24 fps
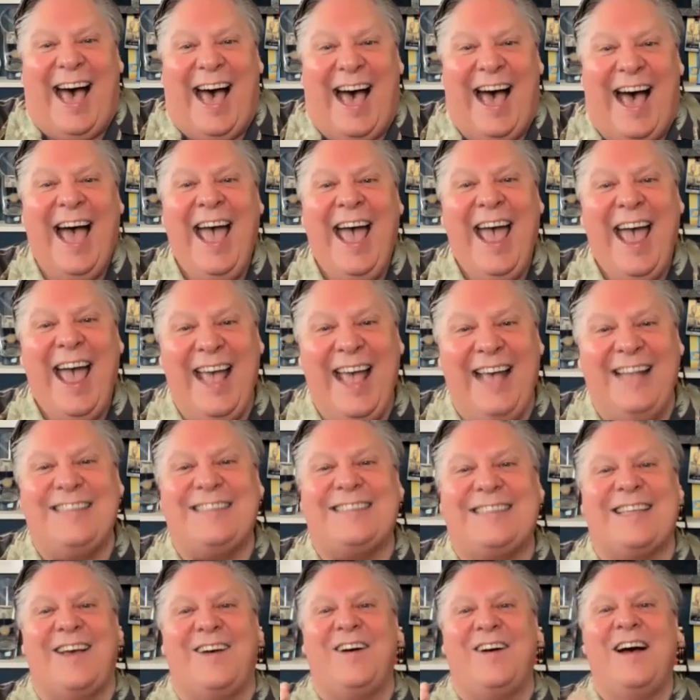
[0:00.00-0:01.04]
And
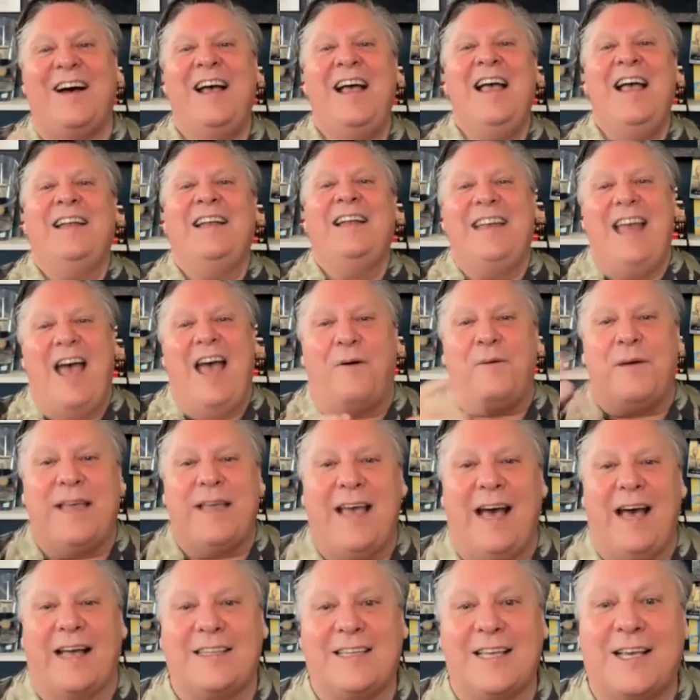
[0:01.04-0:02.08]
so now we
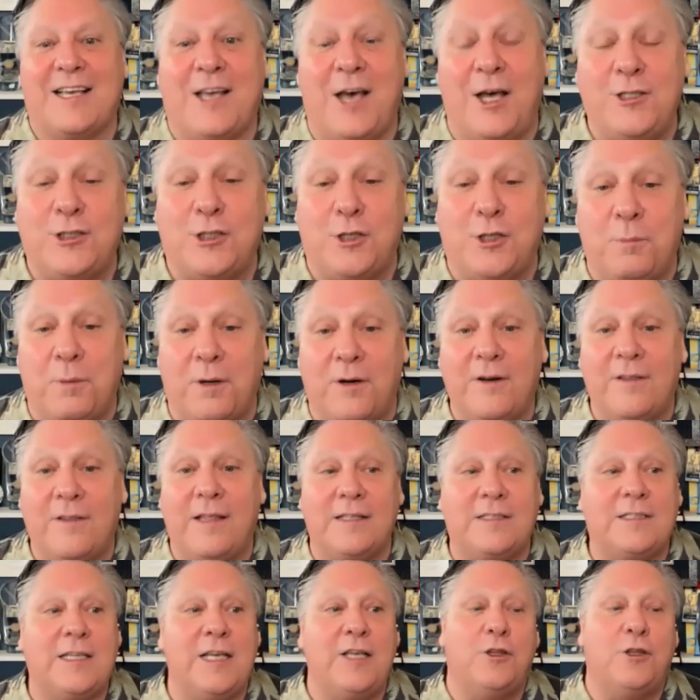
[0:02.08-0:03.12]
got the customer
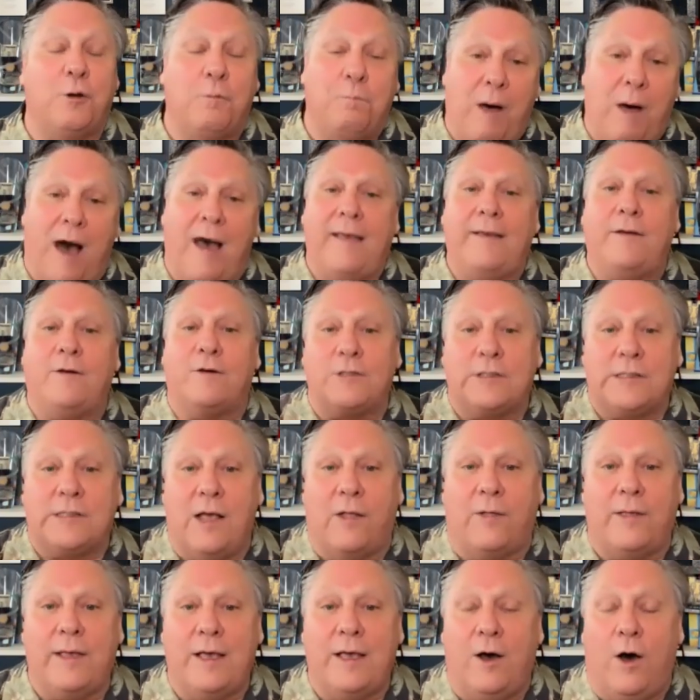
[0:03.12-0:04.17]
that's either buying or
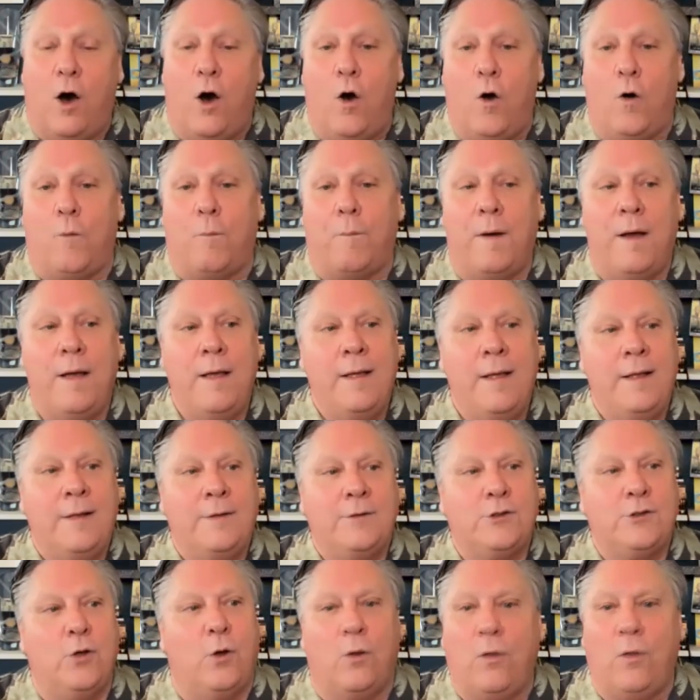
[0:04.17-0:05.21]
selling a home.
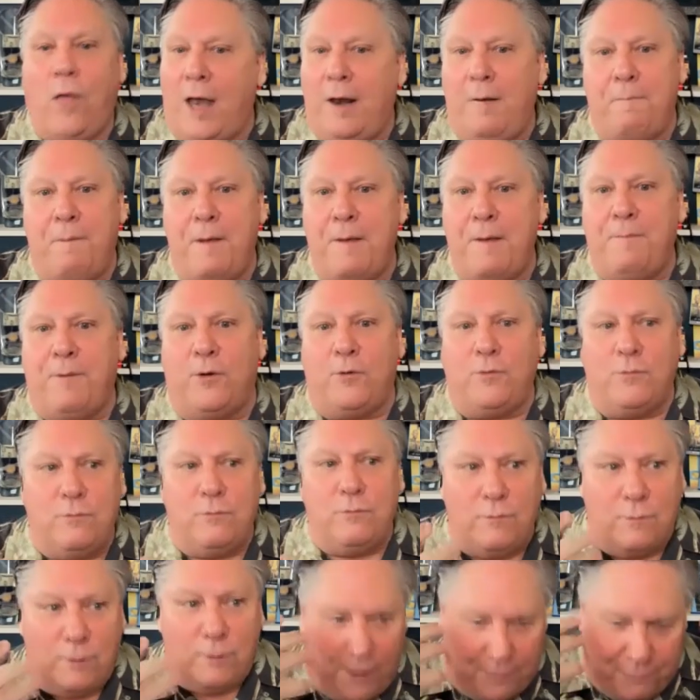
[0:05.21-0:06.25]
So a lot of people
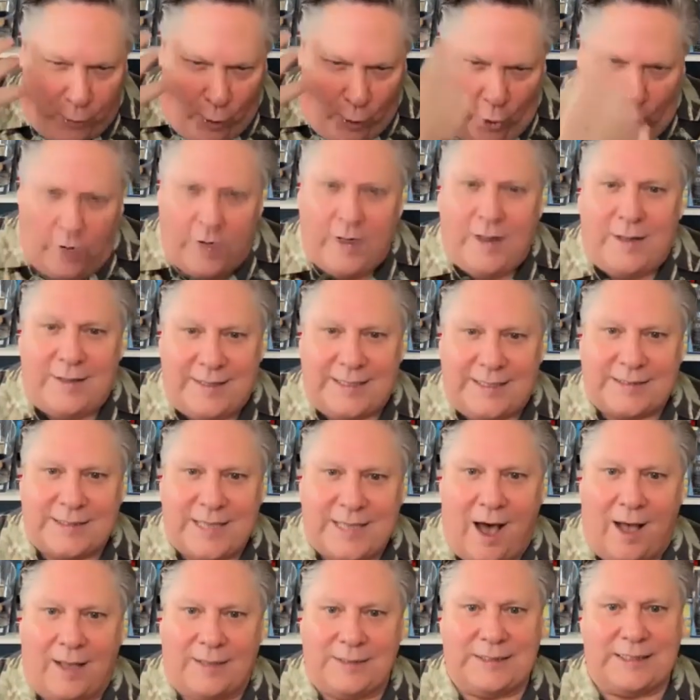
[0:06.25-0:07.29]
have heard of this
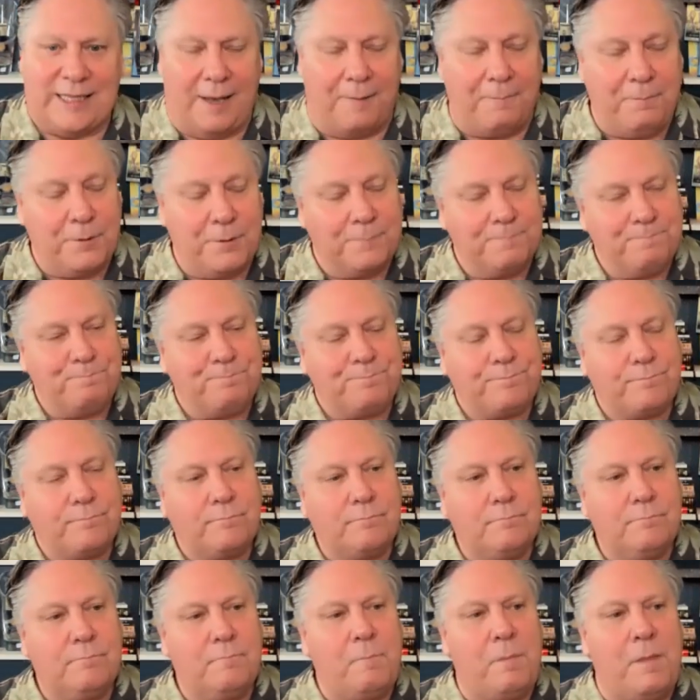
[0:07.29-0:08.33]
concept,
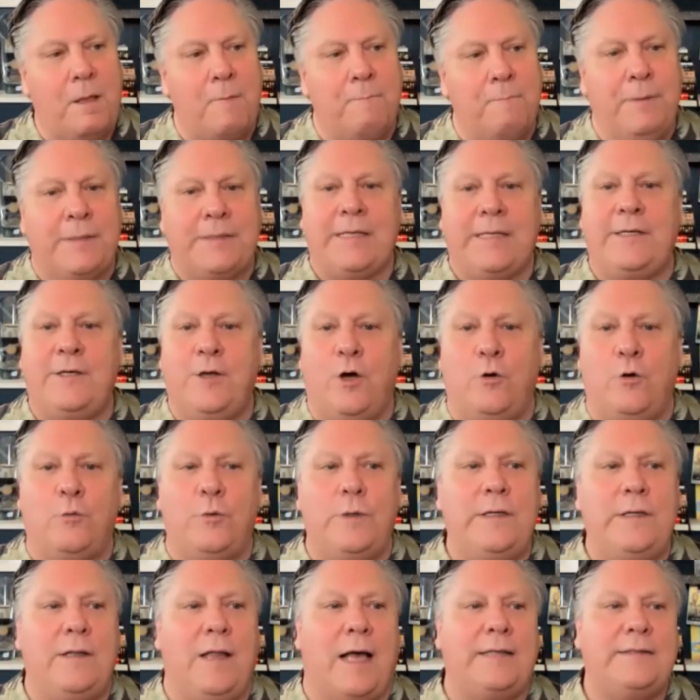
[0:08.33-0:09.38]
but they don't
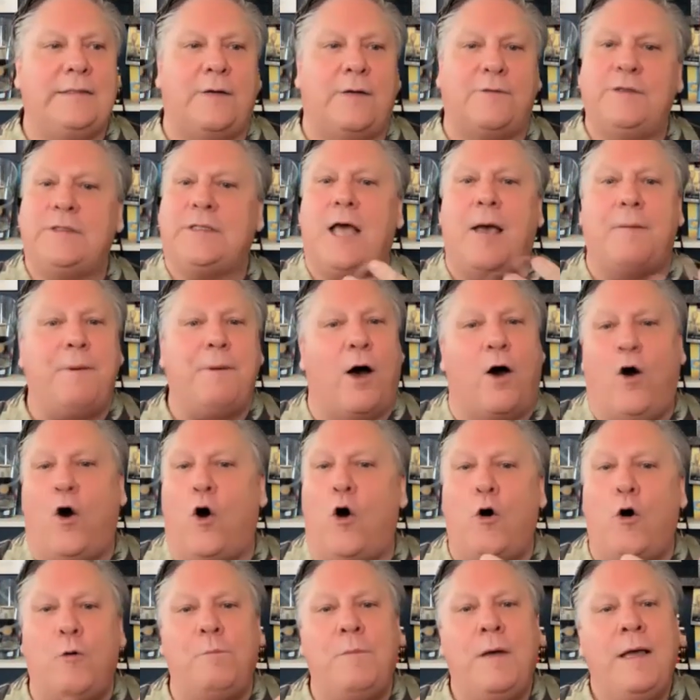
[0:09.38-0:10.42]
realize every time a
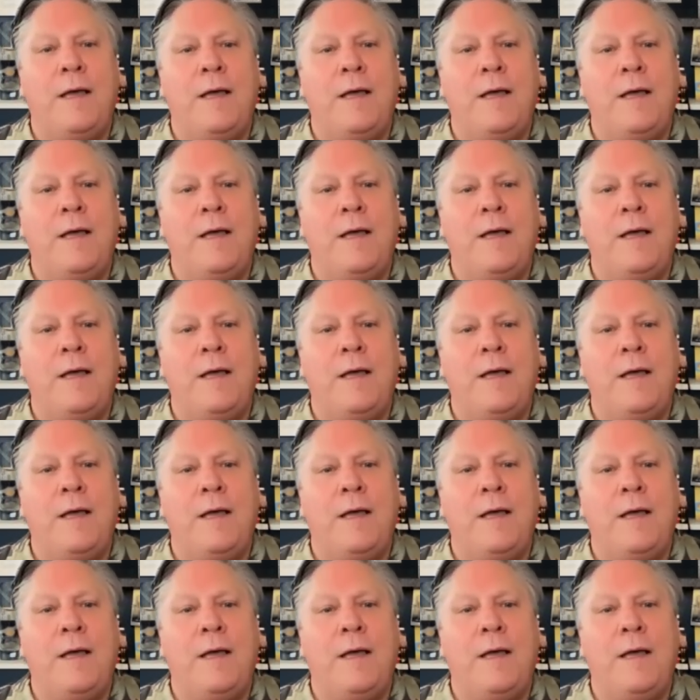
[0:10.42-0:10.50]
home